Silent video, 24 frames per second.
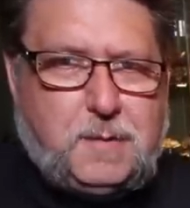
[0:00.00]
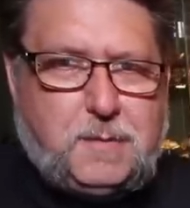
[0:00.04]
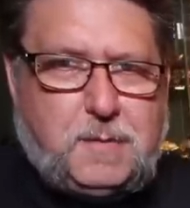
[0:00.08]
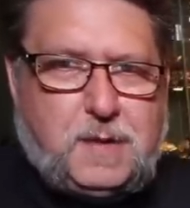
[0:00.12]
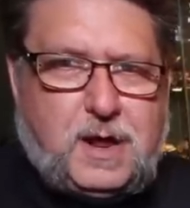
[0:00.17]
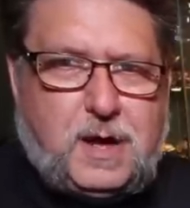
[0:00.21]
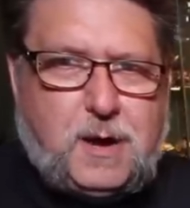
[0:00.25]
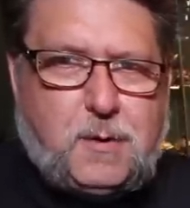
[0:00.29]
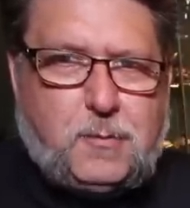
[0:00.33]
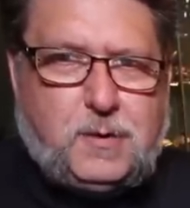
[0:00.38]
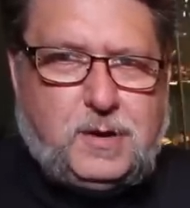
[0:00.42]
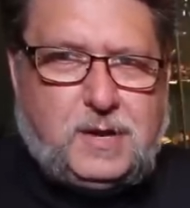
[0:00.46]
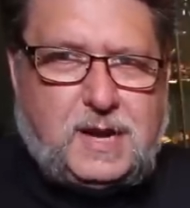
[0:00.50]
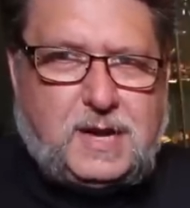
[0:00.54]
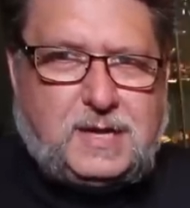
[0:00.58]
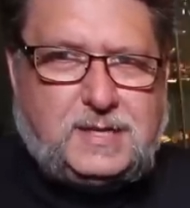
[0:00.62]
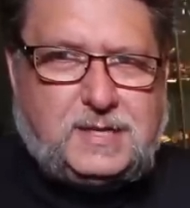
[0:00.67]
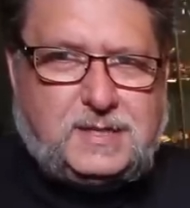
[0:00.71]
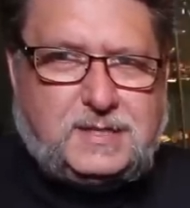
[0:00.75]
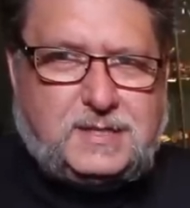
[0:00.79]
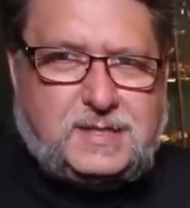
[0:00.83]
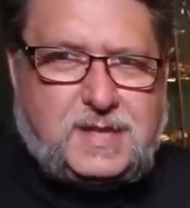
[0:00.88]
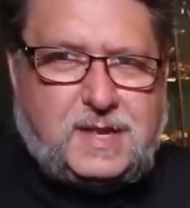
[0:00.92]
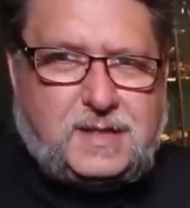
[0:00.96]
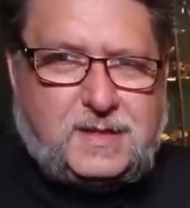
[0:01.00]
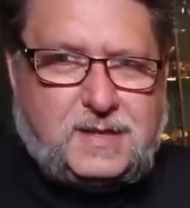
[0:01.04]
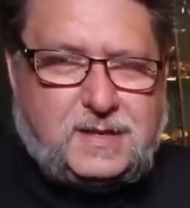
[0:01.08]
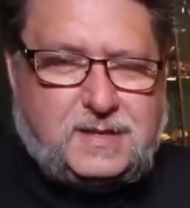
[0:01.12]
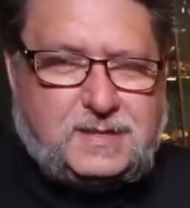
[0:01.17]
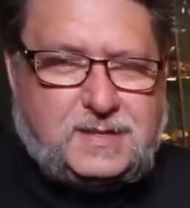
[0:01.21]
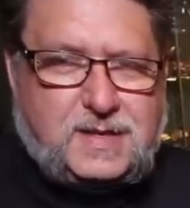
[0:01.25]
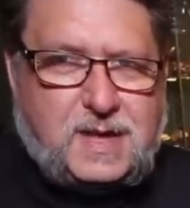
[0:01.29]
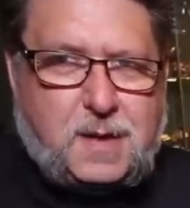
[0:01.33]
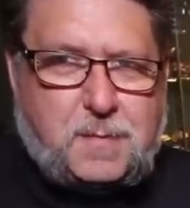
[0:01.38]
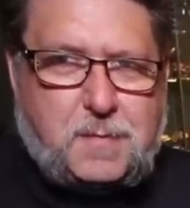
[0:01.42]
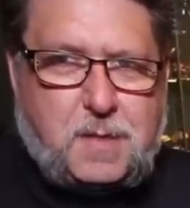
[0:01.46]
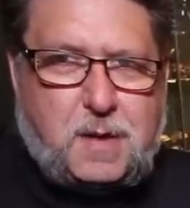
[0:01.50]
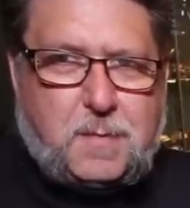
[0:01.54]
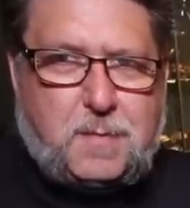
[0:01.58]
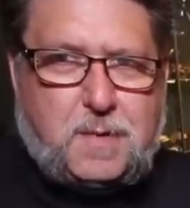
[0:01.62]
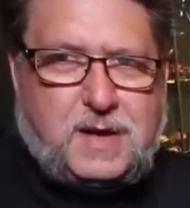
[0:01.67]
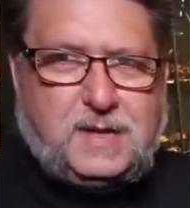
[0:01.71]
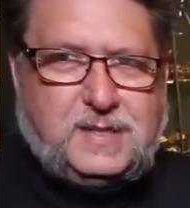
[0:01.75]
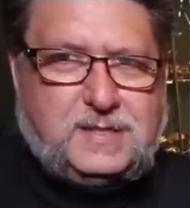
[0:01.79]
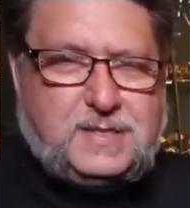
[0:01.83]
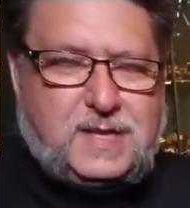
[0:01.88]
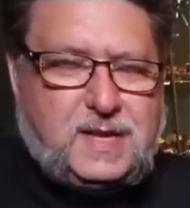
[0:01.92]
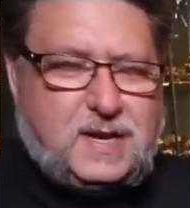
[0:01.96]
But I would like to set this up. I
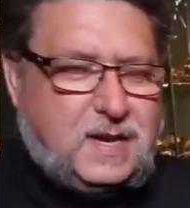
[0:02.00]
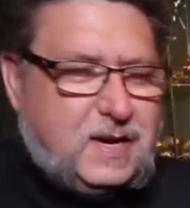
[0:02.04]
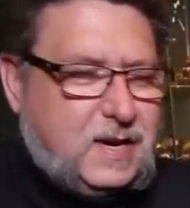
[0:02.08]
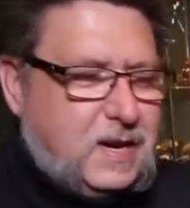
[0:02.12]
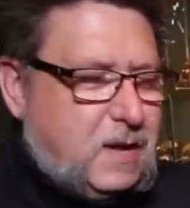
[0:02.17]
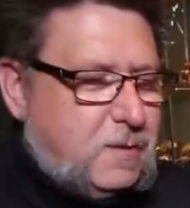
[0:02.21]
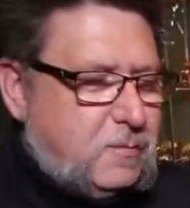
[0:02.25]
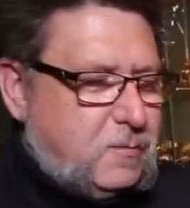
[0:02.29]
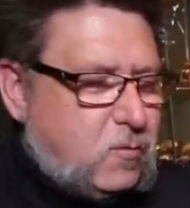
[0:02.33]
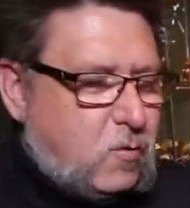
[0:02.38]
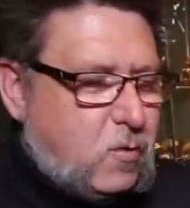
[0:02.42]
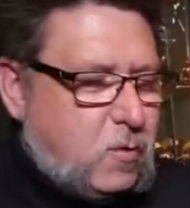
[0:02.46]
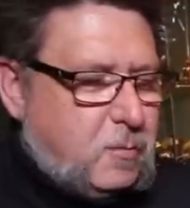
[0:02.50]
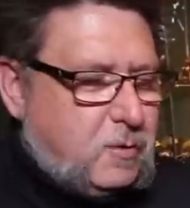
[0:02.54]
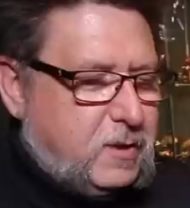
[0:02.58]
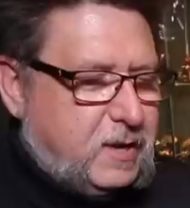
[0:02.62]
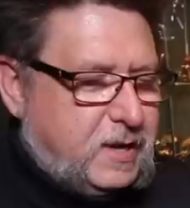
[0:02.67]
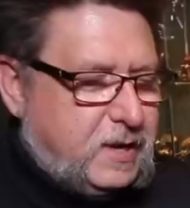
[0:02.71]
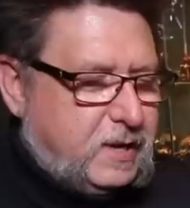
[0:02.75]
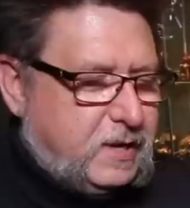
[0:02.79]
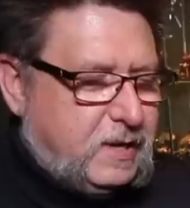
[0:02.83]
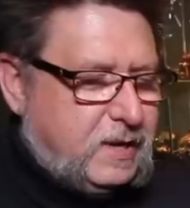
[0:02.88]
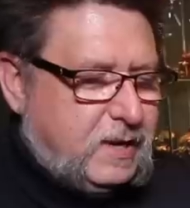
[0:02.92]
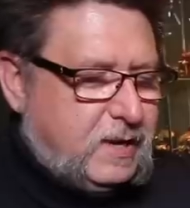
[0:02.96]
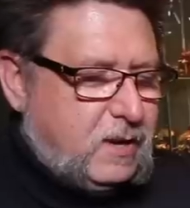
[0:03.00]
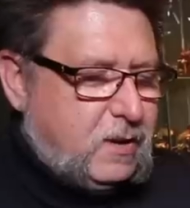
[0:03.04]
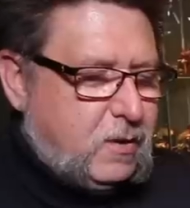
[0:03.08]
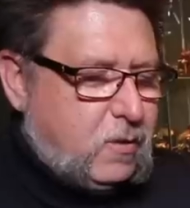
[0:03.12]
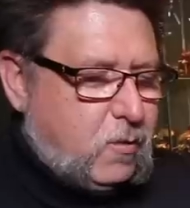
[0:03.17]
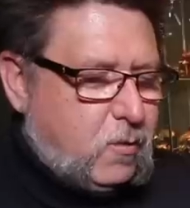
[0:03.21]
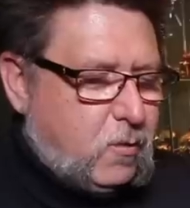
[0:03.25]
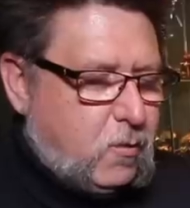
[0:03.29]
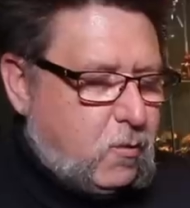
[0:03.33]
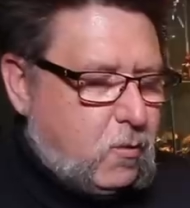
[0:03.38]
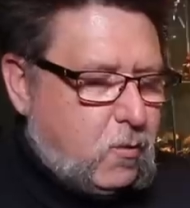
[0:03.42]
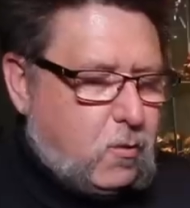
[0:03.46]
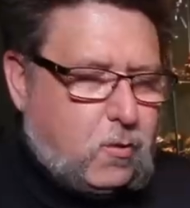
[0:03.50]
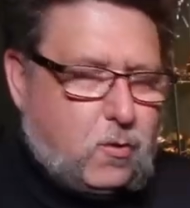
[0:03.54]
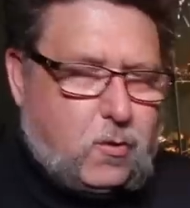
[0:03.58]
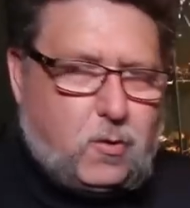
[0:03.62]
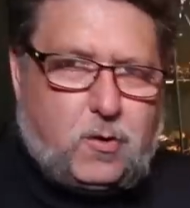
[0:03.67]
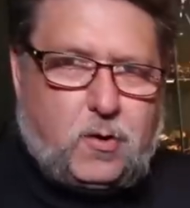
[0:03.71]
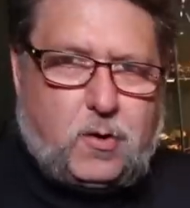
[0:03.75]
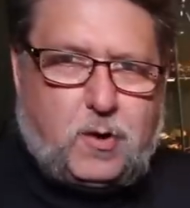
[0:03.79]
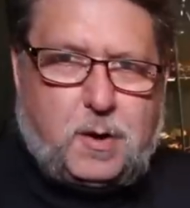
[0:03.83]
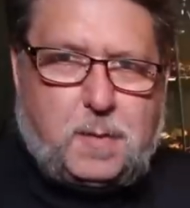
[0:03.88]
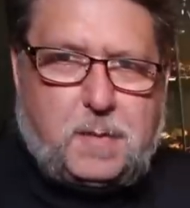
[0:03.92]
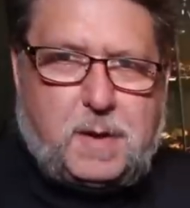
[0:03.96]
might set it up normally,
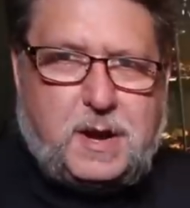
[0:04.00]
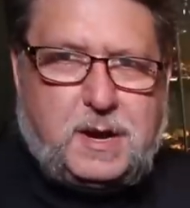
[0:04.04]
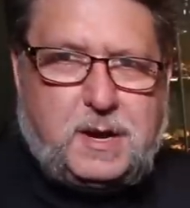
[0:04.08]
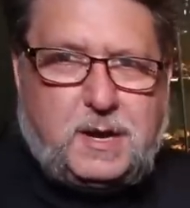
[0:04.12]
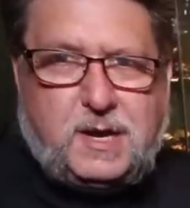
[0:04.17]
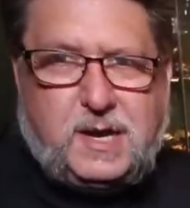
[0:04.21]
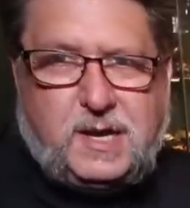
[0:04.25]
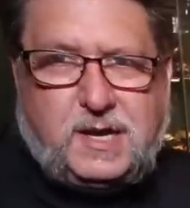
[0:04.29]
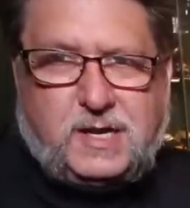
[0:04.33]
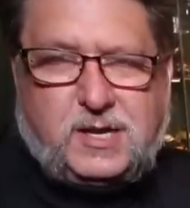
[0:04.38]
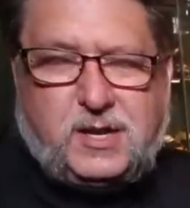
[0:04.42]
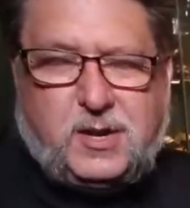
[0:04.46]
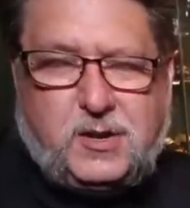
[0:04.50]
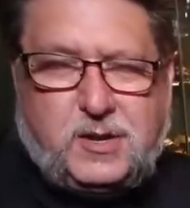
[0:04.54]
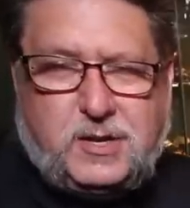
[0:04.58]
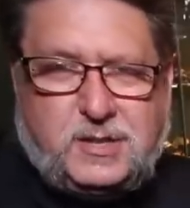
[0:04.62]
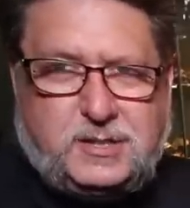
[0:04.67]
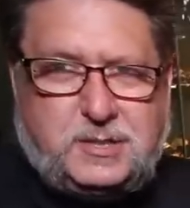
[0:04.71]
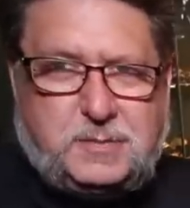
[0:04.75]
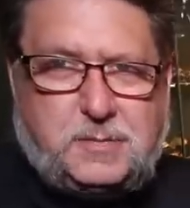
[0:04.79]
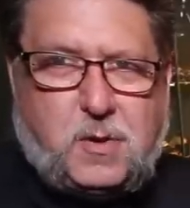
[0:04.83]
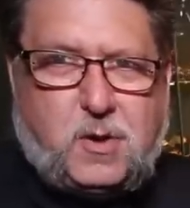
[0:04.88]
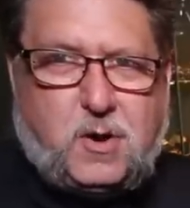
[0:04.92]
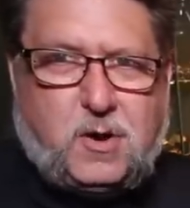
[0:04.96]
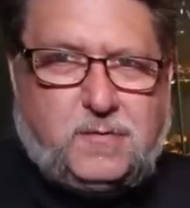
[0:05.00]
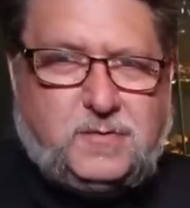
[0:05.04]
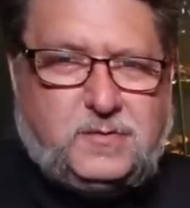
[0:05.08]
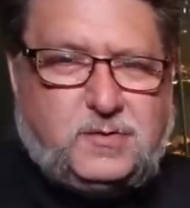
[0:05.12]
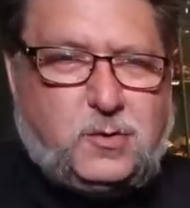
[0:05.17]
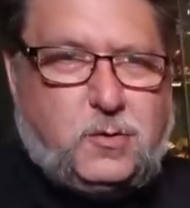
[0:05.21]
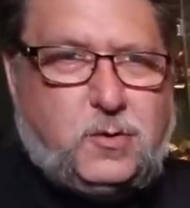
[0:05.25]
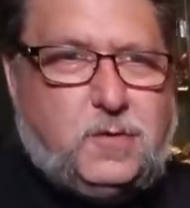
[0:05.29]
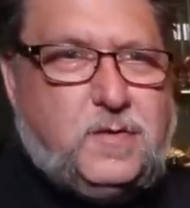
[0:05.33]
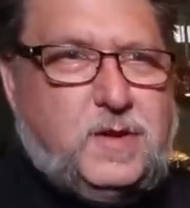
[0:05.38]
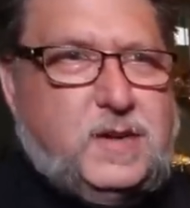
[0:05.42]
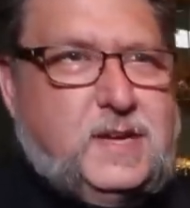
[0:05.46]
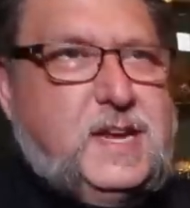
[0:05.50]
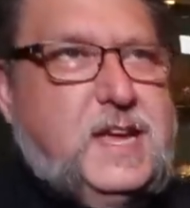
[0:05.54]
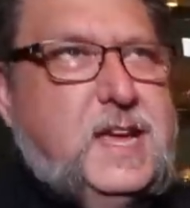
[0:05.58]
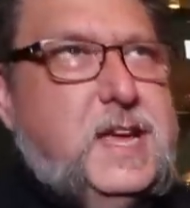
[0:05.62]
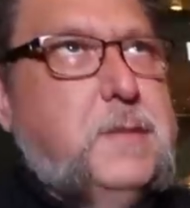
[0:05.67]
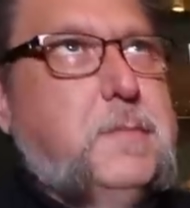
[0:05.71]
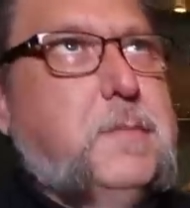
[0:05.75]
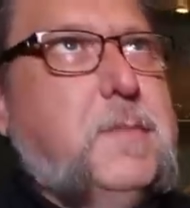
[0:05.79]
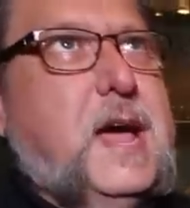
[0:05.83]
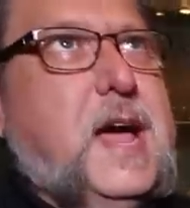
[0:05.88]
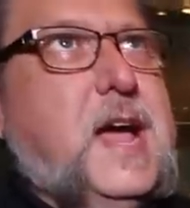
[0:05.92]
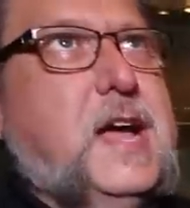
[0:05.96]
or I might include it as part of sort of a
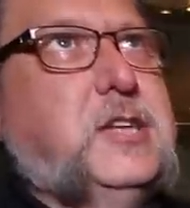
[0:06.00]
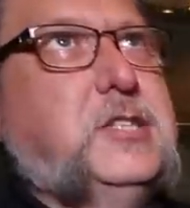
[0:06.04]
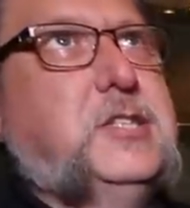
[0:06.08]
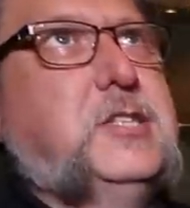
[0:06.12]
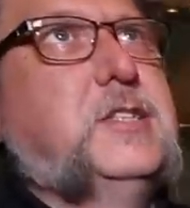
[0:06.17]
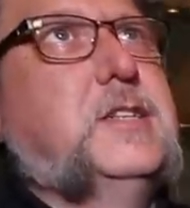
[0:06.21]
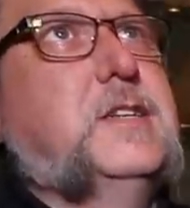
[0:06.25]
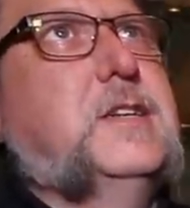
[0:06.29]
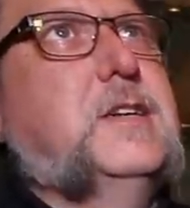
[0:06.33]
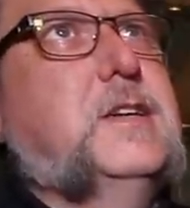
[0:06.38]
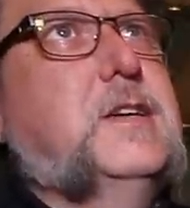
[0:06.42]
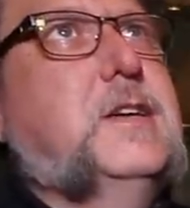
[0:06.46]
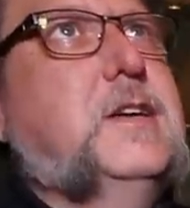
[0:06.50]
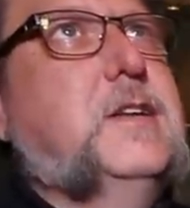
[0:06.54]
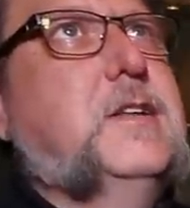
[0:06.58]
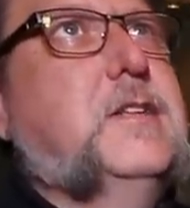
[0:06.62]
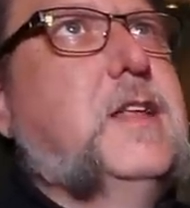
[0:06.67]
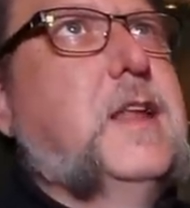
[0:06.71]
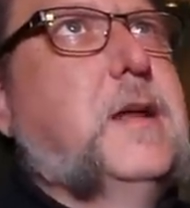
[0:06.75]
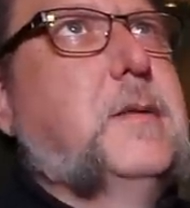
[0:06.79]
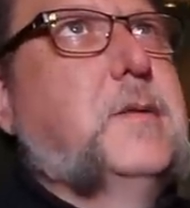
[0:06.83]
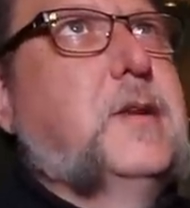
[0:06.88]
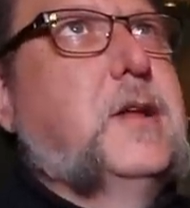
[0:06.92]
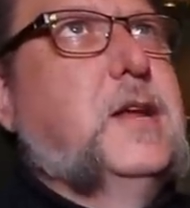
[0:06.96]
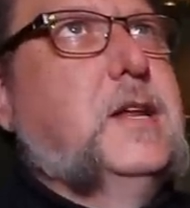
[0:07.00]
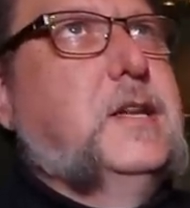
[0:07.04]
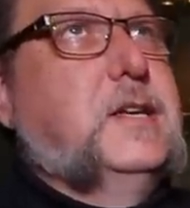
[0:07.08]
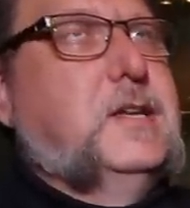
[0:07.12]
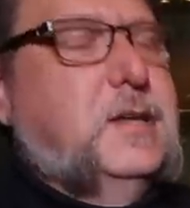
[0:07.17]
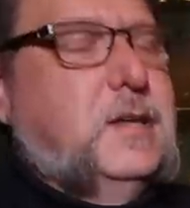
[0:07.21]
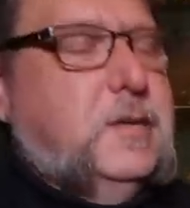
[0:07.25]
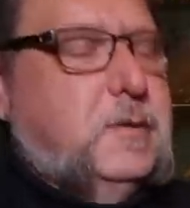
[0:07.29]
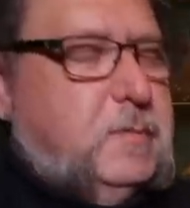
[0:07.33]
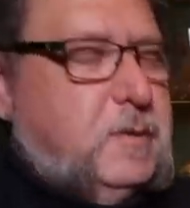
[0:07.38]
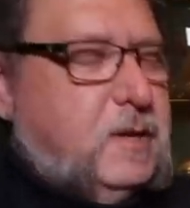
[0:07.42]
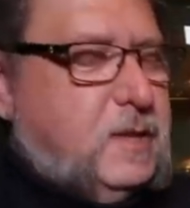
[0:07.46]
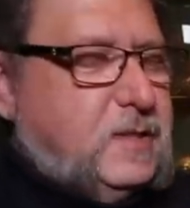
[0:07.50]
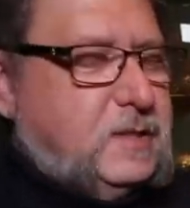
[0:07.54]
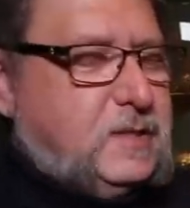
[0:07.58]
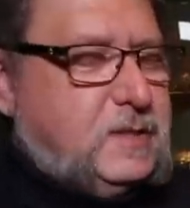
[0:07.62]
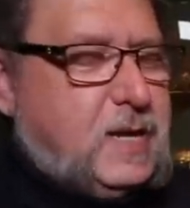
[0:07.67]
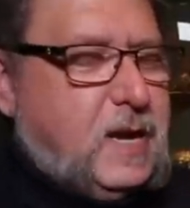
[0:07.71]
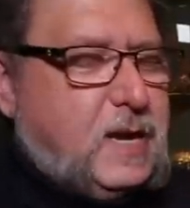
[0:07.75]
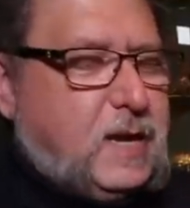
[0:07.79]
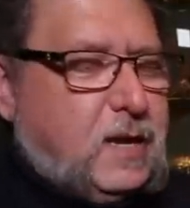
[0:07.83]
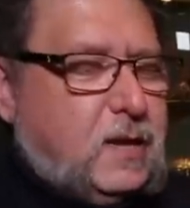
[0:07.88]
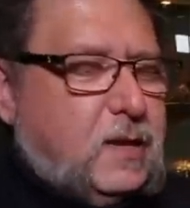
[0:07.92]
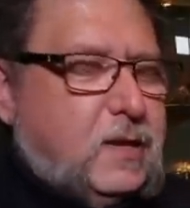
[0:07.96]
kit bash that I'm going to do. But let's
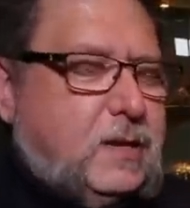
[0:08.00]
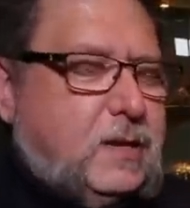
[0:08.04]
take a